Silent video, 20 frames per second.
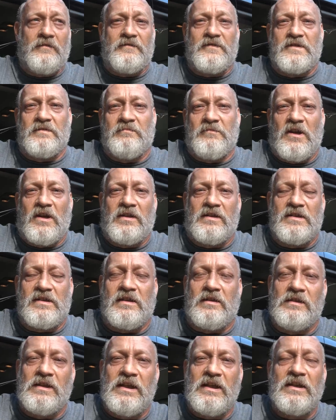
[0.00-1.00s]
of some kind
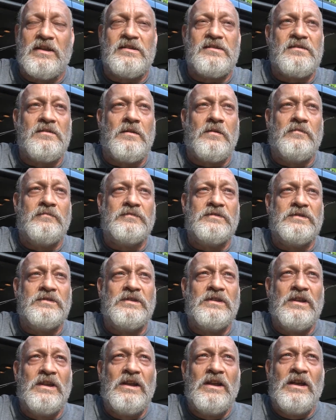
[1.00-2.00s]
of cleaning solvent
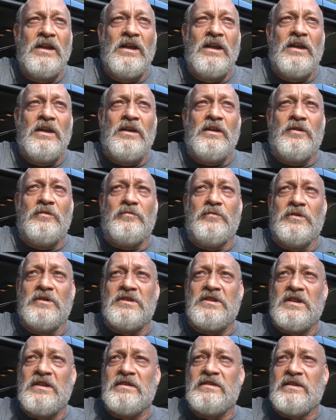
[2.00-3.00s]

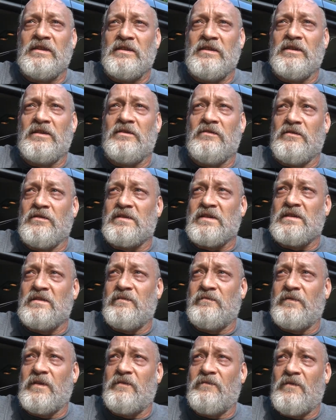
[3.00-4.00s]
which he said it cost
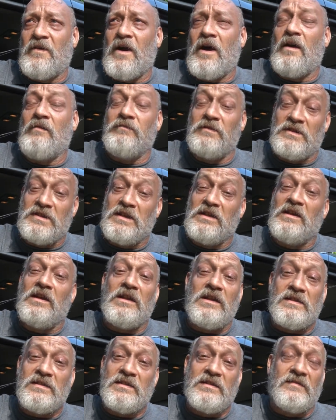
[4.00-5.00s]
75 which
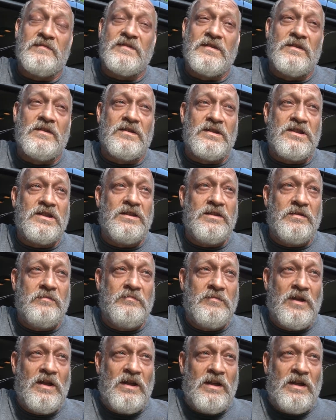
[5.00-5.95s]
yeah that stuff's not cheap